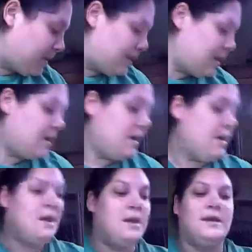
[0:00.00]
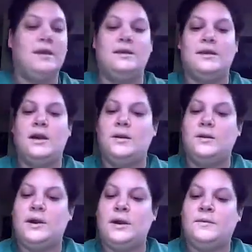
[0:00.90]
This Hello Kitty
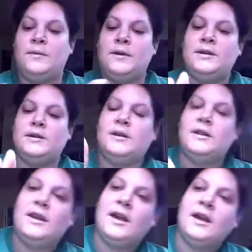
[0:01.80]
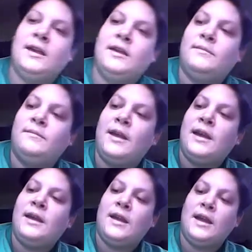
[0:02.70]
bracelet that I made. I had the
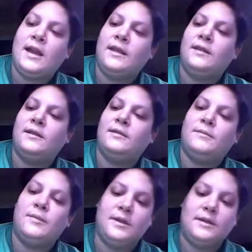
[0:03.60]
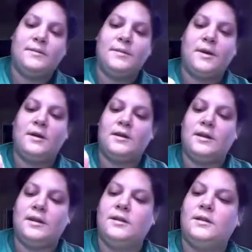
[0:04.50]
bracelet part and then
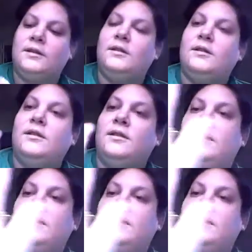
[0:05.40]
I just took